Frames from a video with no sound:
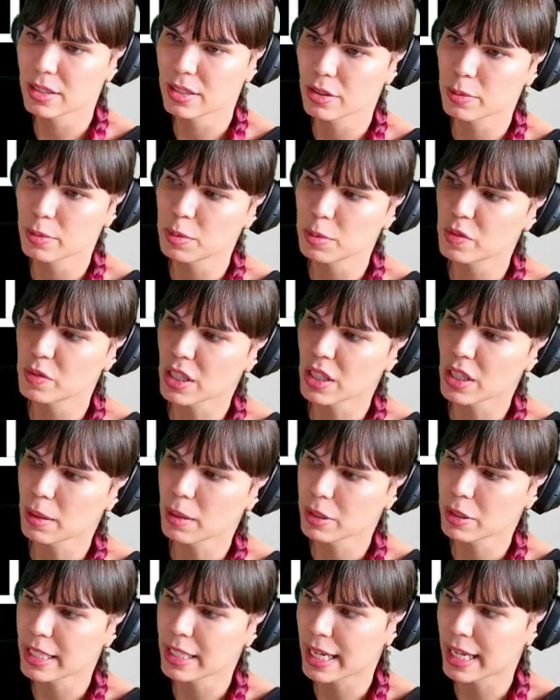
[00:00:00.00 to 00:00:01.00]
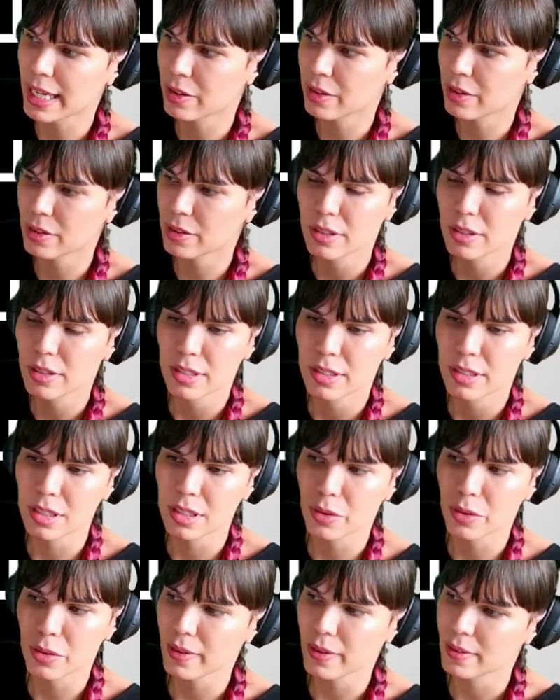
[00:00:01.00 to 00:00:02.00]
So it moves up or down.
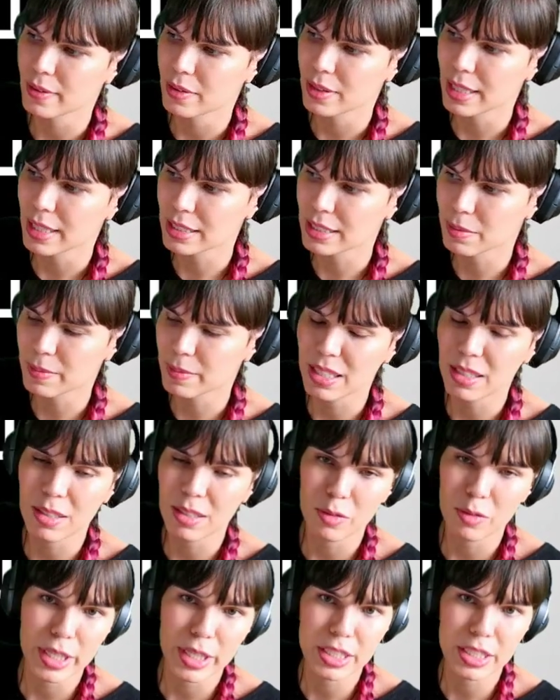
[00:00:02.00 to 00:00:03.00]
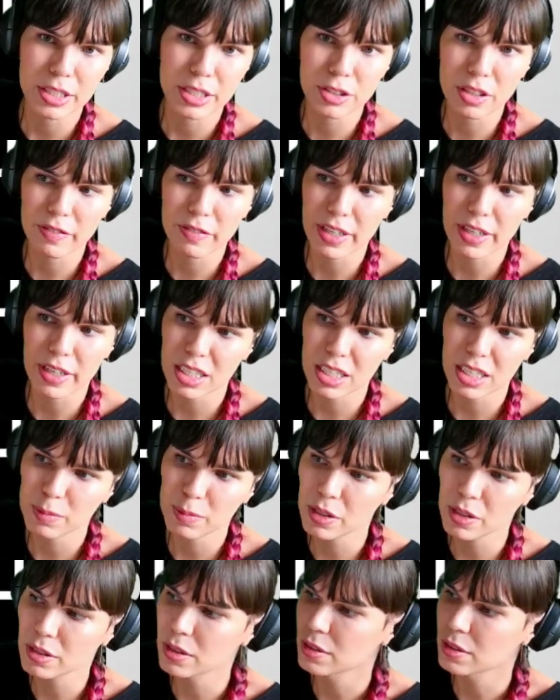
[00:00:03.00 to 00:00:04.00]
So that's something that we could use a
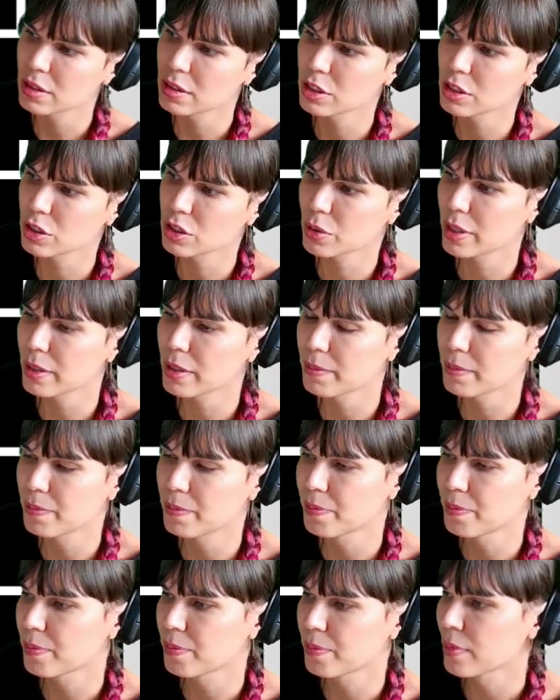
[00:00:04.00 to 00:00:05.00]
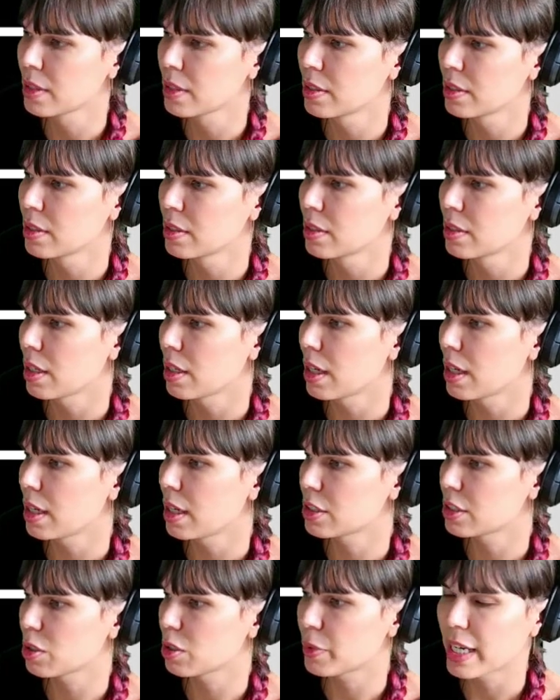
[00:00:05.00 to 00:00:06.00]
variable to store.
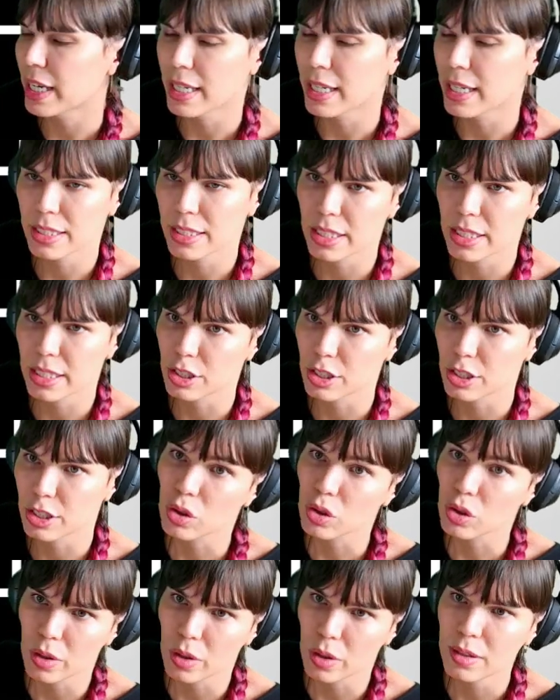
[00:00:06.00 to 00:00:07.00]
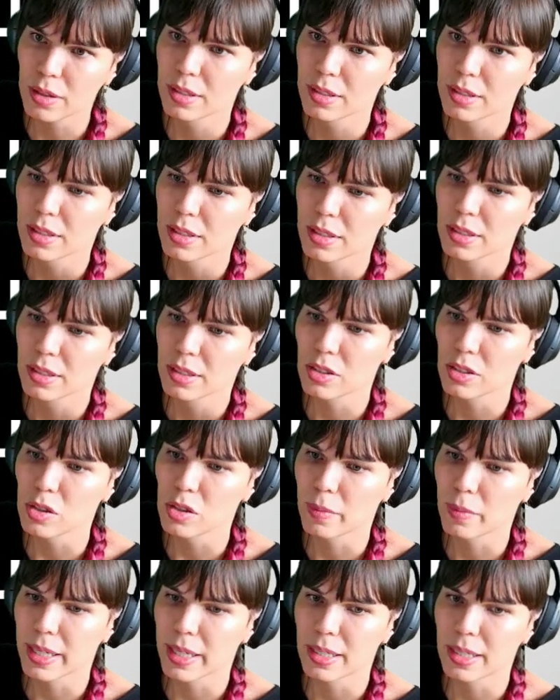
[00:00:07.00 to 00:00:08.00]
So Brianna said the score. So you
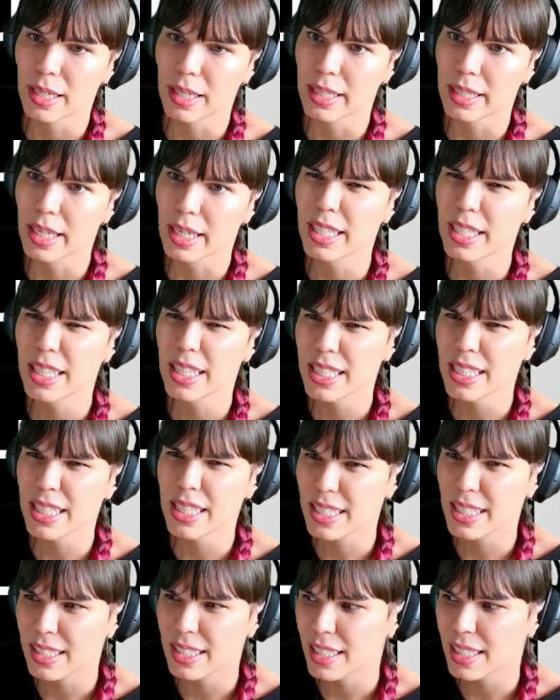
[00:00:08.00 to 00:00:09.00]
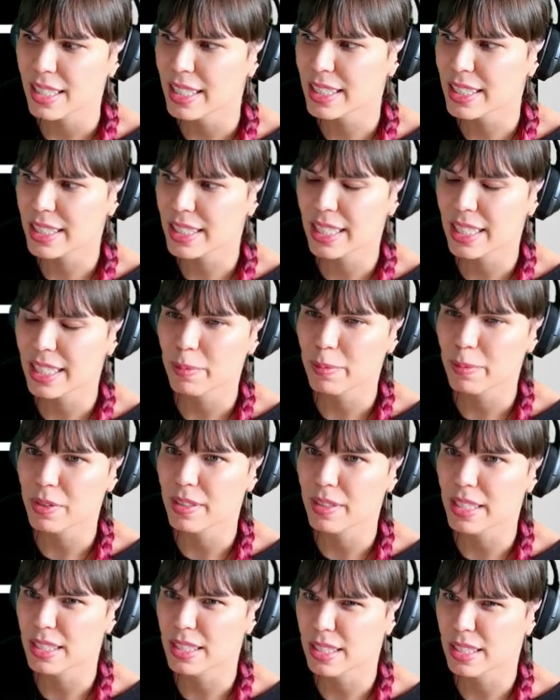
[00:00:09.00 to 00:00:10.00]
might, and in this example,
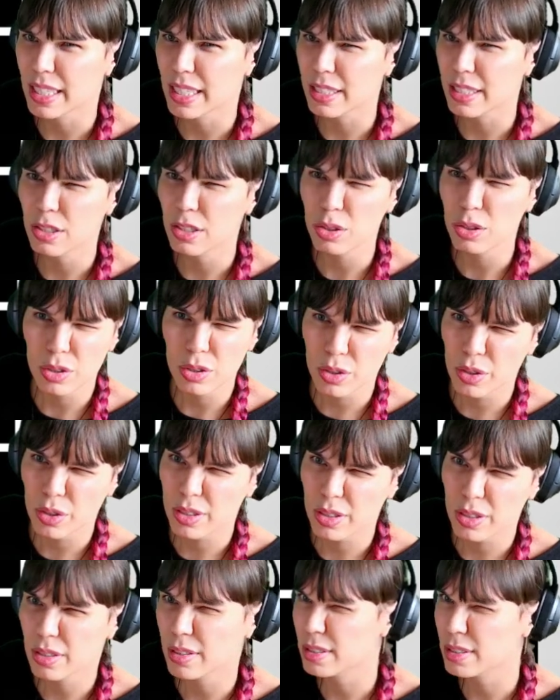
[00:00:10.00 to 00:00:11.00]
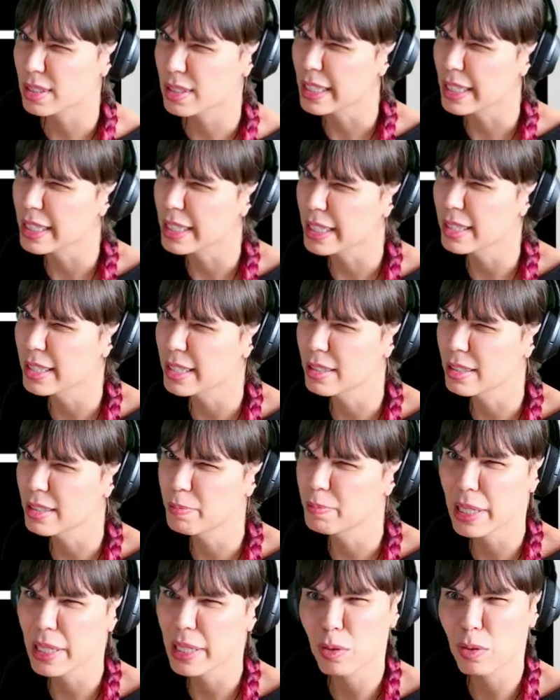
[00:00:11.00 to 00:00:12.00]
it's like two scores. So there's like a
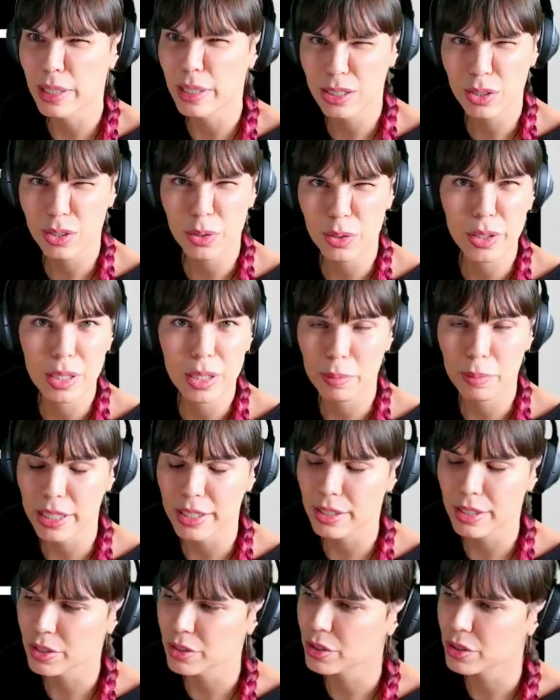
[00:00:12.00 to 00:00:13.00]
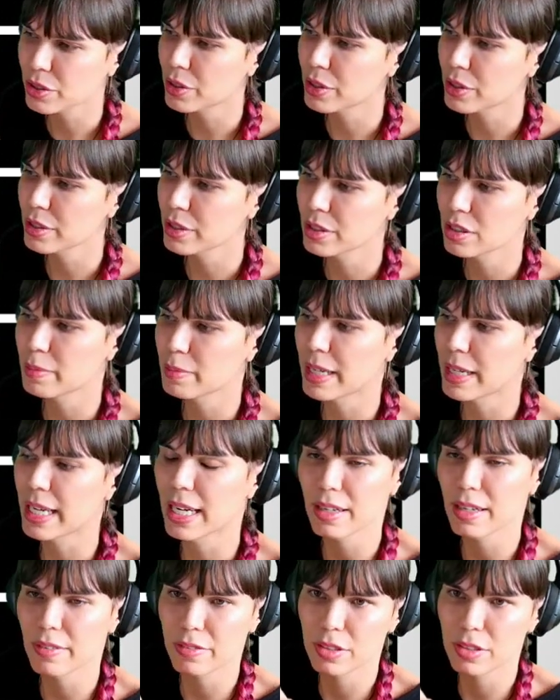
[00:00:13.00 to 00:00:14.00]
player 1 score and a player 2 score. So you might
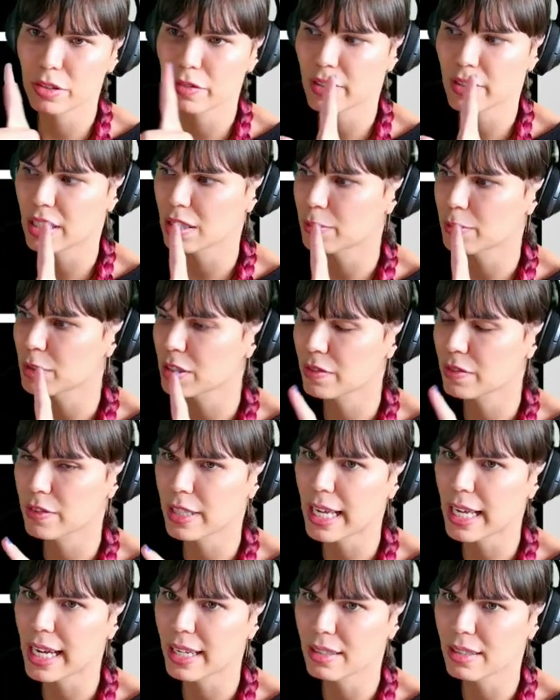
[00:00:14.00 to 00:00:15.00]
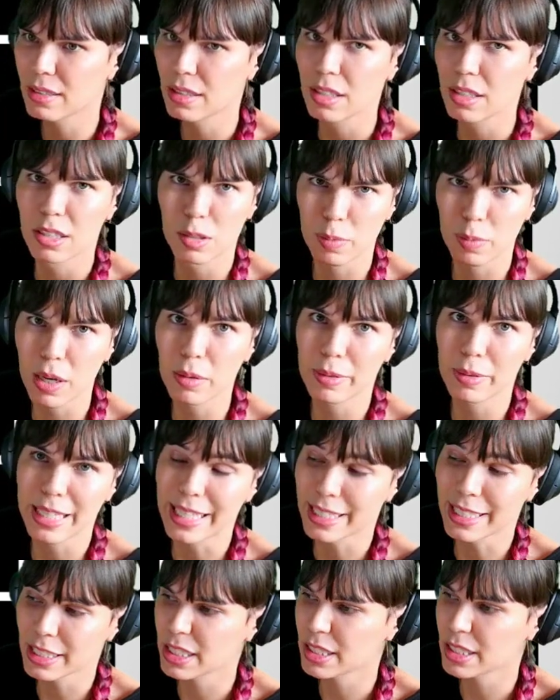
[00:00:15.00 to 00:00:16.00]
have two variables for that. They're probably
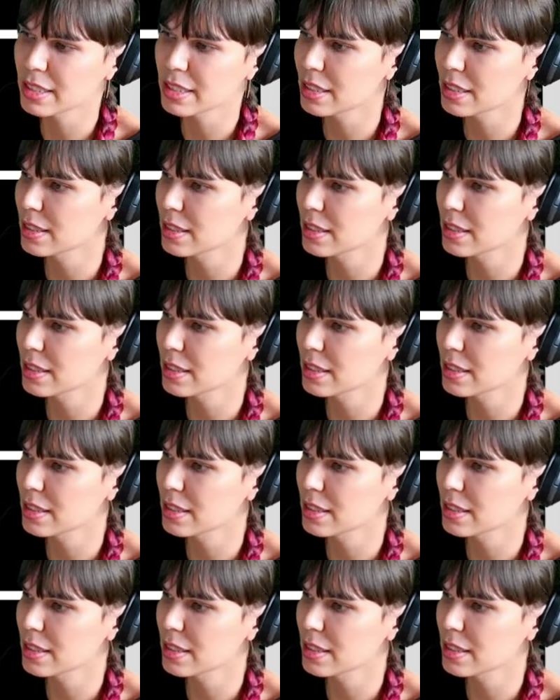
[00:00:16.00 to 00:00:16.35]
integers.